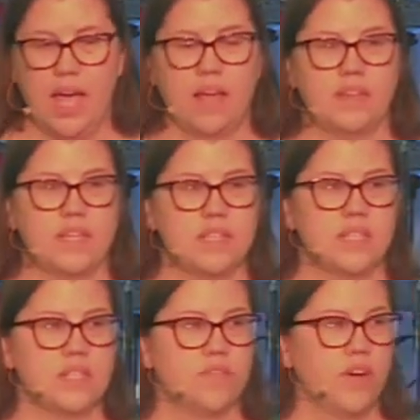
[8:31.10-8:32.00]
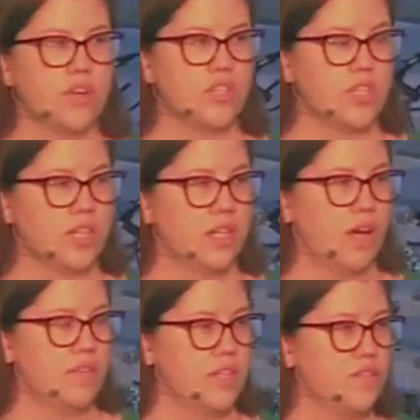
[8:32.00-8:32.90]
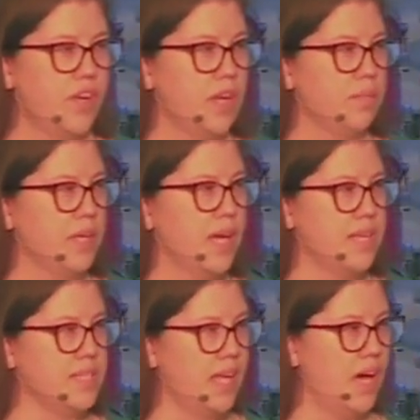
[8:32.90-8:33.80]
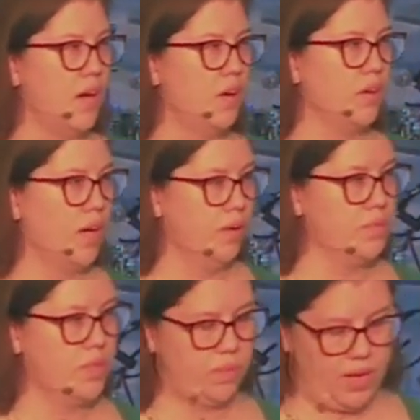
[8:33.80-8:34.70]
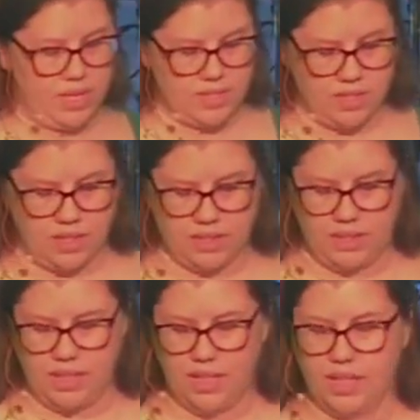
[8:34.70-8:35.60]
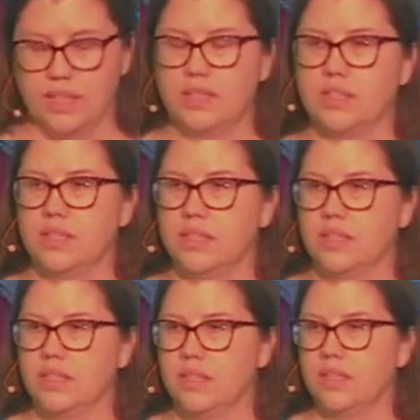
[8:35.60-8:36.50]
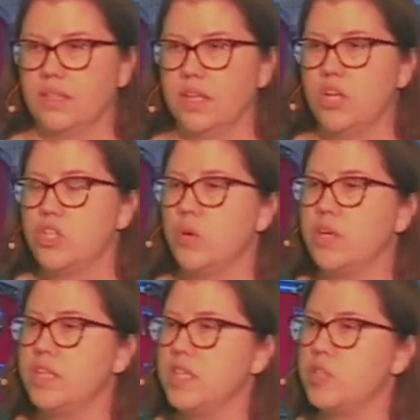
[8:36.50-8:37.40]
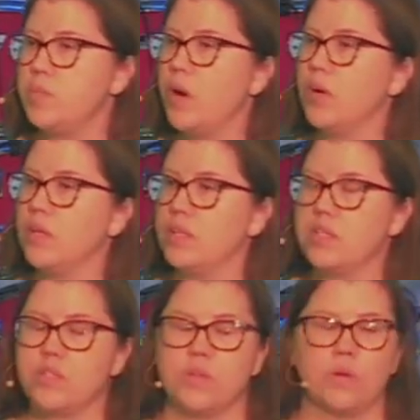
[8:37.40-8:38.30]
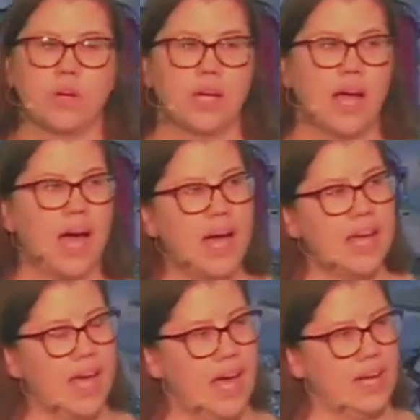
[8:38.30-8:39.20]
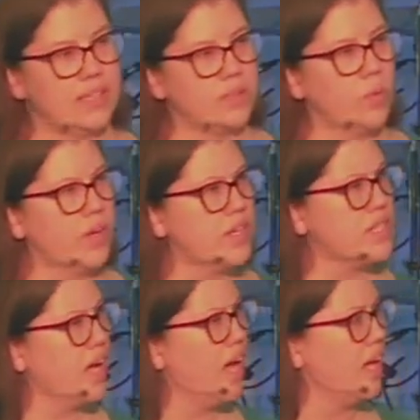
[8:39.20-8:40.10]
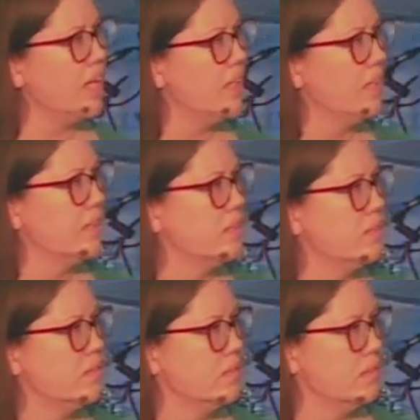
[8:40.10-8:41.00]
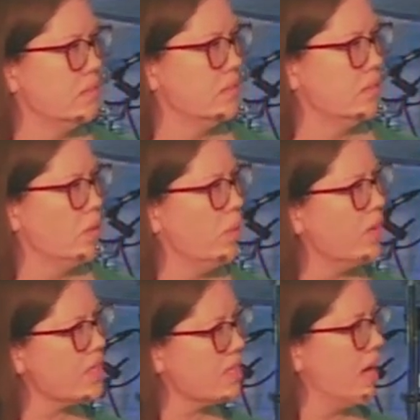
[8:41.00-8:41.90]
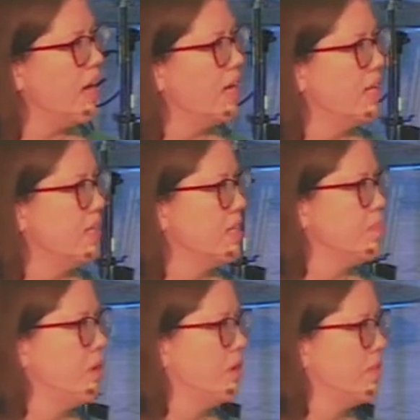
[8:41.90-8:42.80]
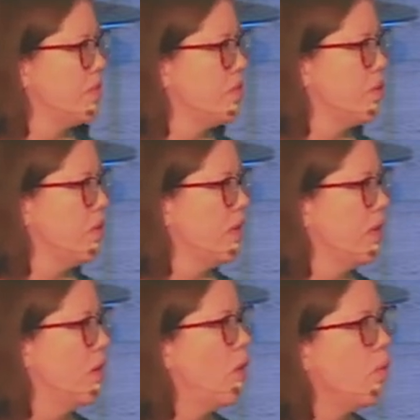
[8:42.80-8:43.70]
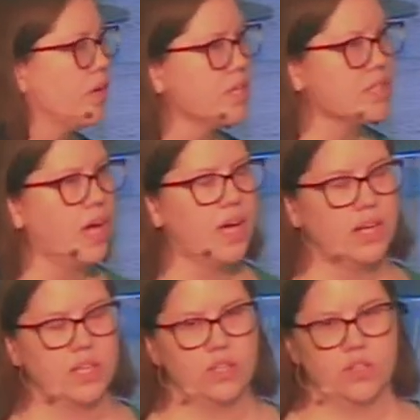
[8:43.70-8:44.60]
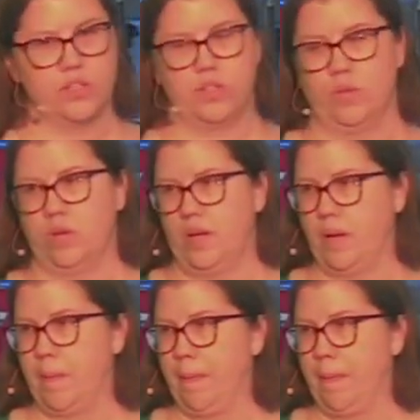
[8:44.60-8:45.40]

And this dysfunction of this family has now come to rest on Leah. So at this part in the story, I ask, where is God? Where is God in this part of the story? Where is God in your story?